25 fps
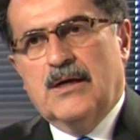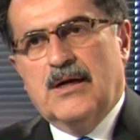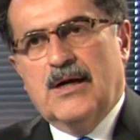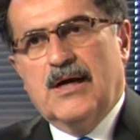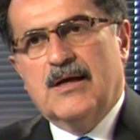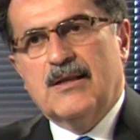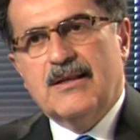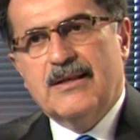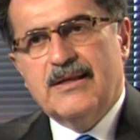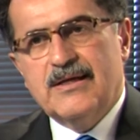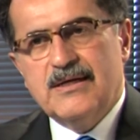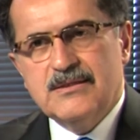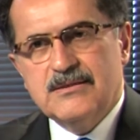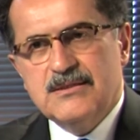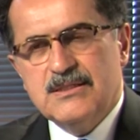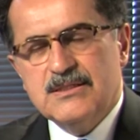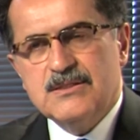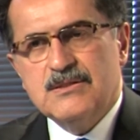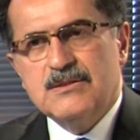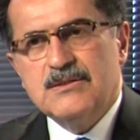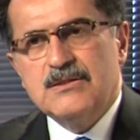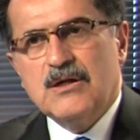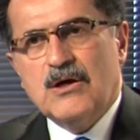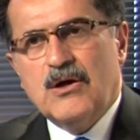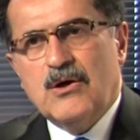I learned this
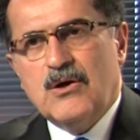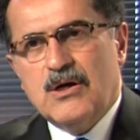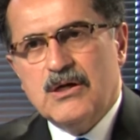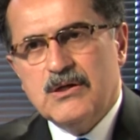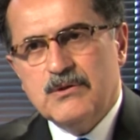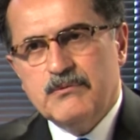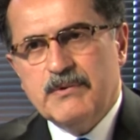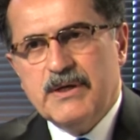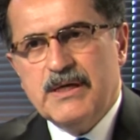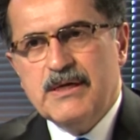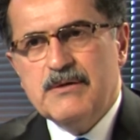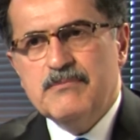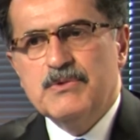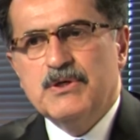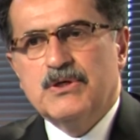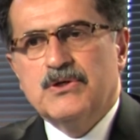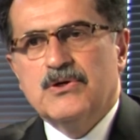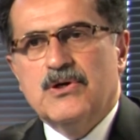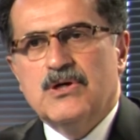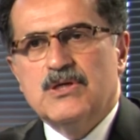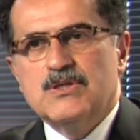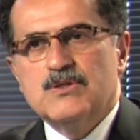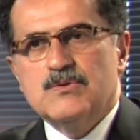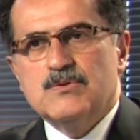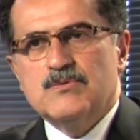in the hard way
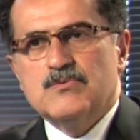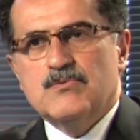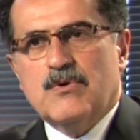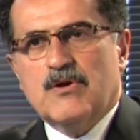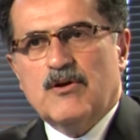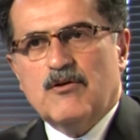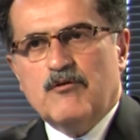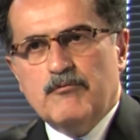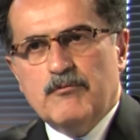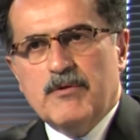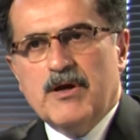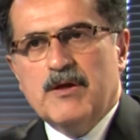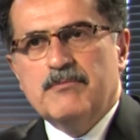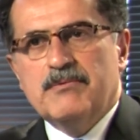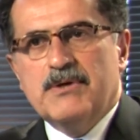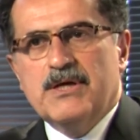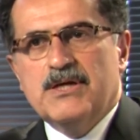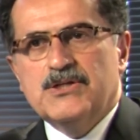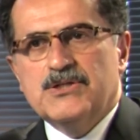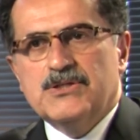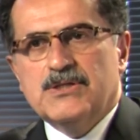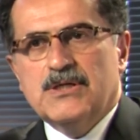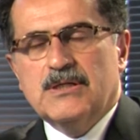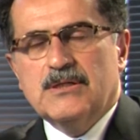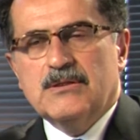because one of my
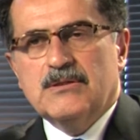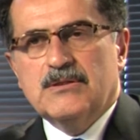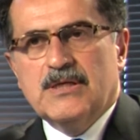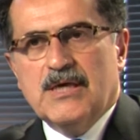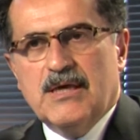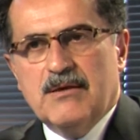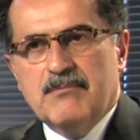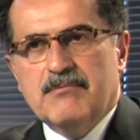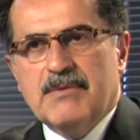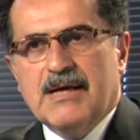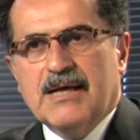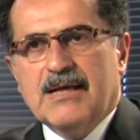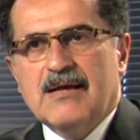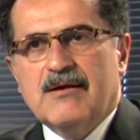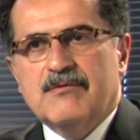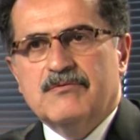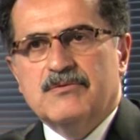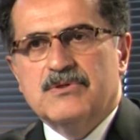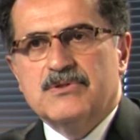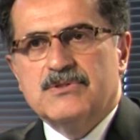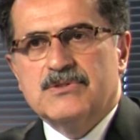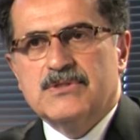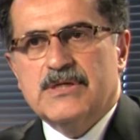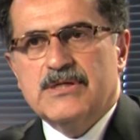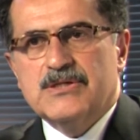patients came back
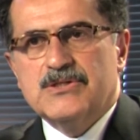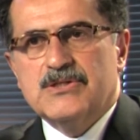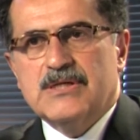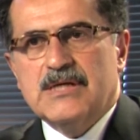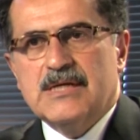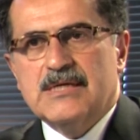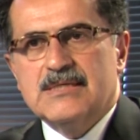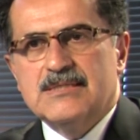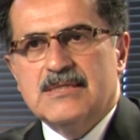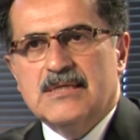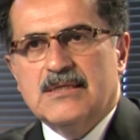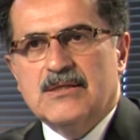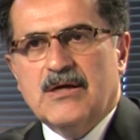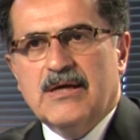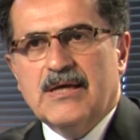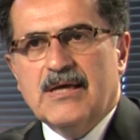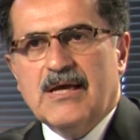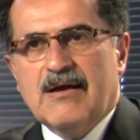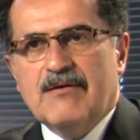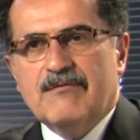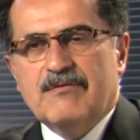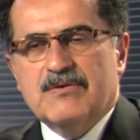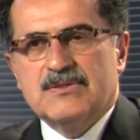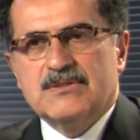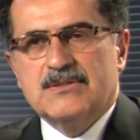after surgery and said, I
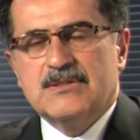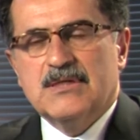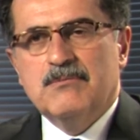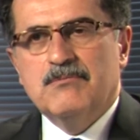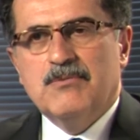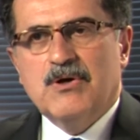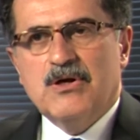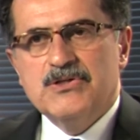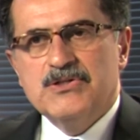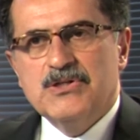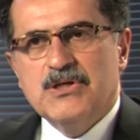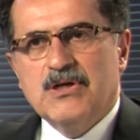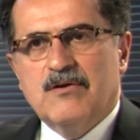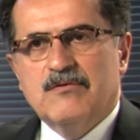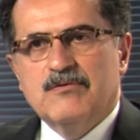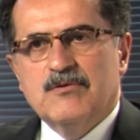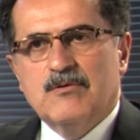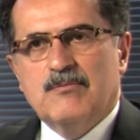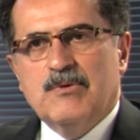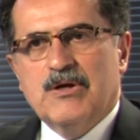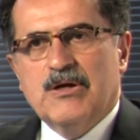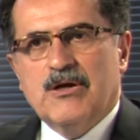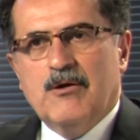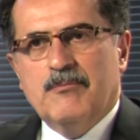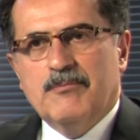have a still bulging of
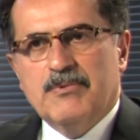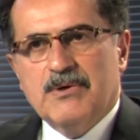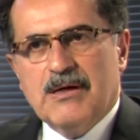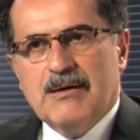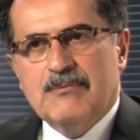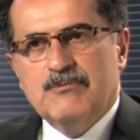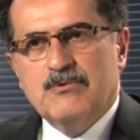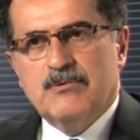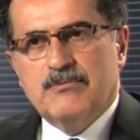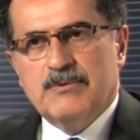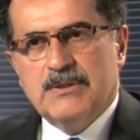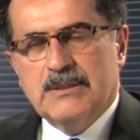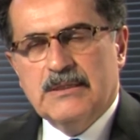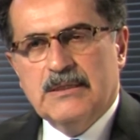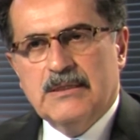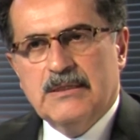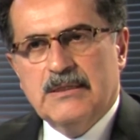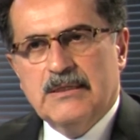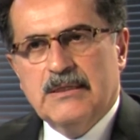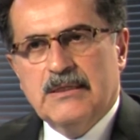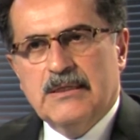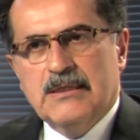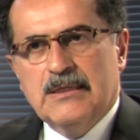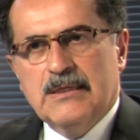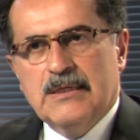my upper abdomen.
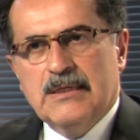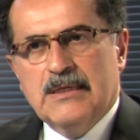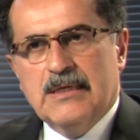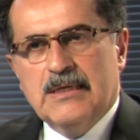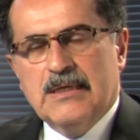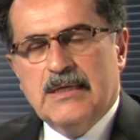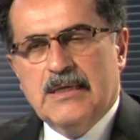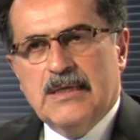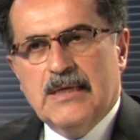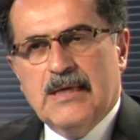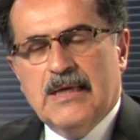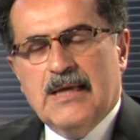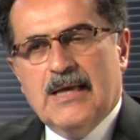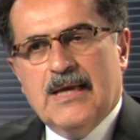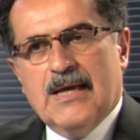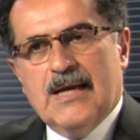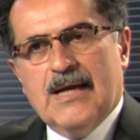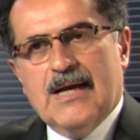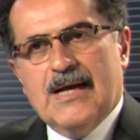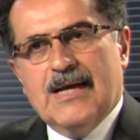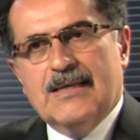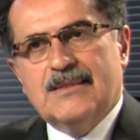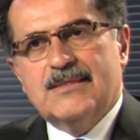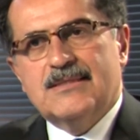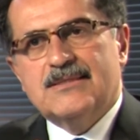
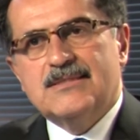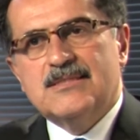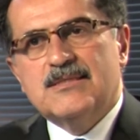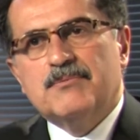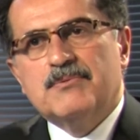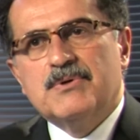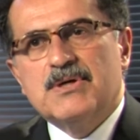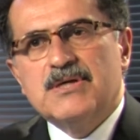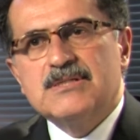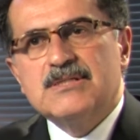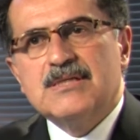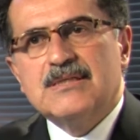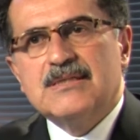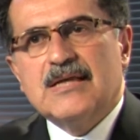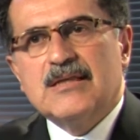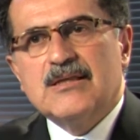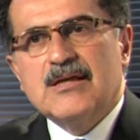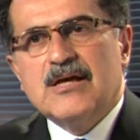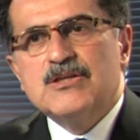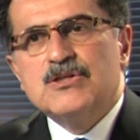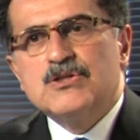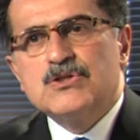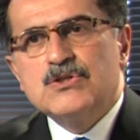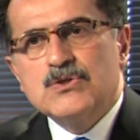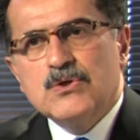And this is the person that
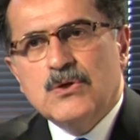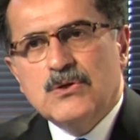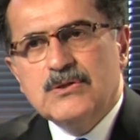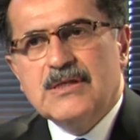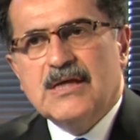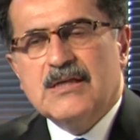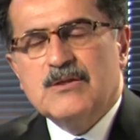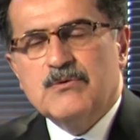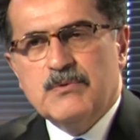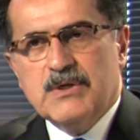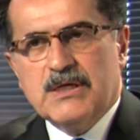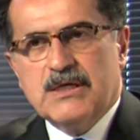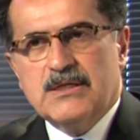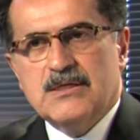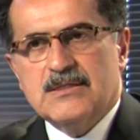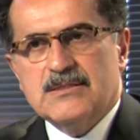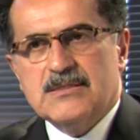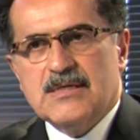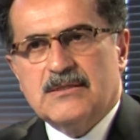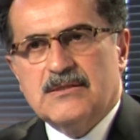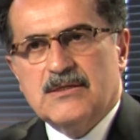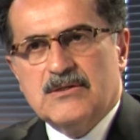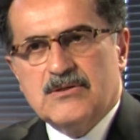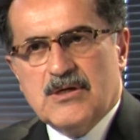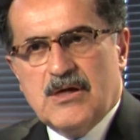I saw that weakness
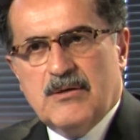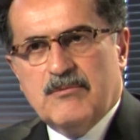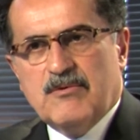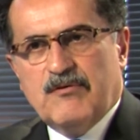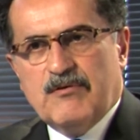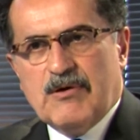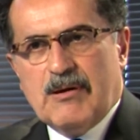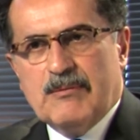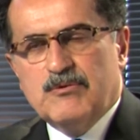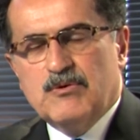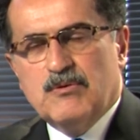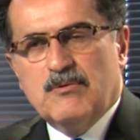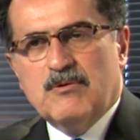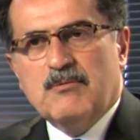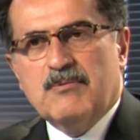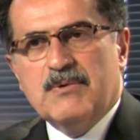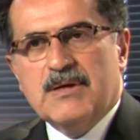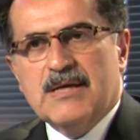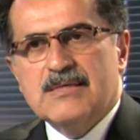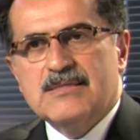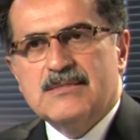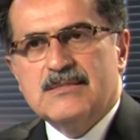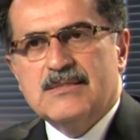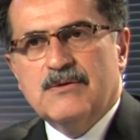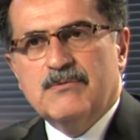at the time of
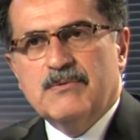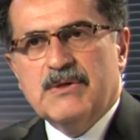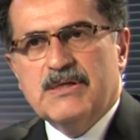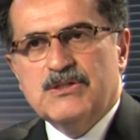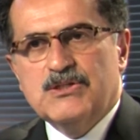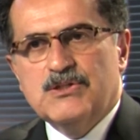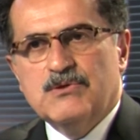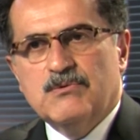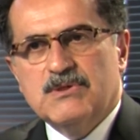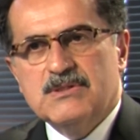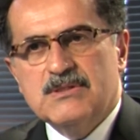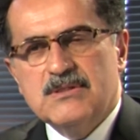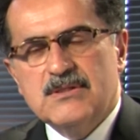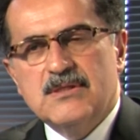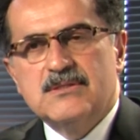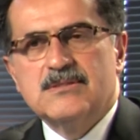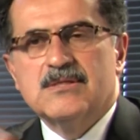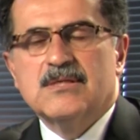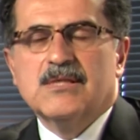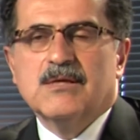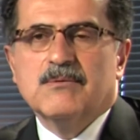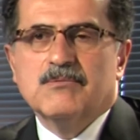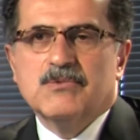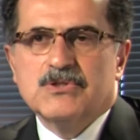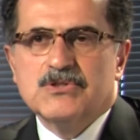abdominoplasty when she was in the
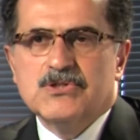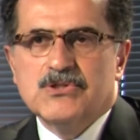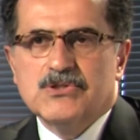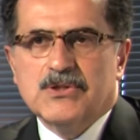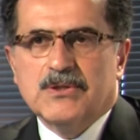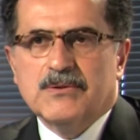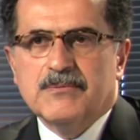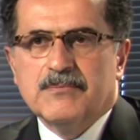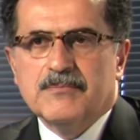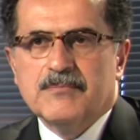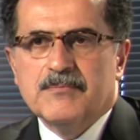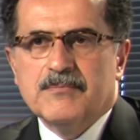sitting position.